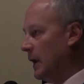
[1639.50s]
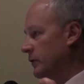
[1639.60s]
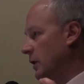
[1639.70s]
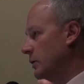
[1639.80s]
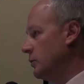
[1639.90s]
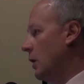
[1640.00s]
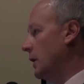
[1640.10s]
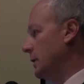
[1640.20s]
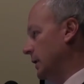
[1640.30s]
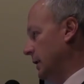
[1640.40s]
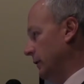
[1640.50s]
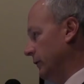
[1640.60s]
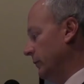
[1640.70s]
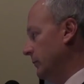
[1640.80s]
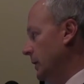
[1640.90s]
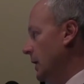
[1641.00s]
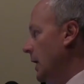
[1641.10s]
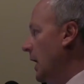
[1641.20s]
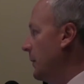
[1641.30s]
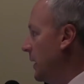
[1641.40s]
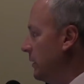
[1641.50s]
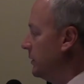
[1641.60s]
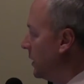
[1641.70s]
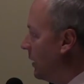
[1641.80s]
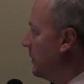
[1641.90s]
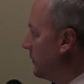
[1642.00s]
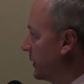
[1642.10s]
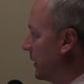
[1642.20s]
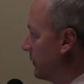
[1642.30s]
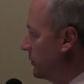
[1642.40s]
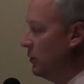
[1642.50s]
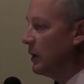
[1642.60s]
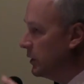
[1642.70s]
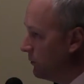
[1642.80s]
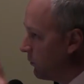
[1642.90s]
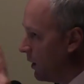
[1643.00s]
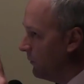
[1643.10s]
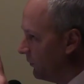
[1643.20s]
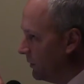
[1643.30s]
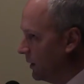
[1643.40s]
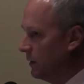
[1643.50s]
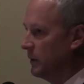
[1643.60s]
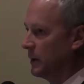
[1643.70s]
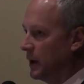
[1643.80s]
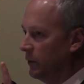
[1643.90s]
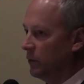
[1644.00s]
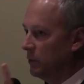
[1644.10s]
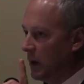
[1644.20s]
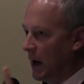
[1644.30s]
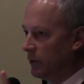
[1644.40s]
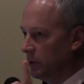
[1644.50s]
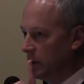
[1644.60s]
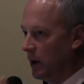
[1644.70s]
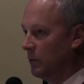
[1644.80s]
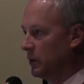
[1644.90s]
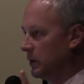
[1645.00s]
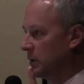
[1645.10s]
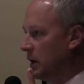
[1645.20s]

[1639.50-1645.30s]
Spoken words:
and I started talking to kids. And they could tell me what they were doing. You promised me that kids could actually tell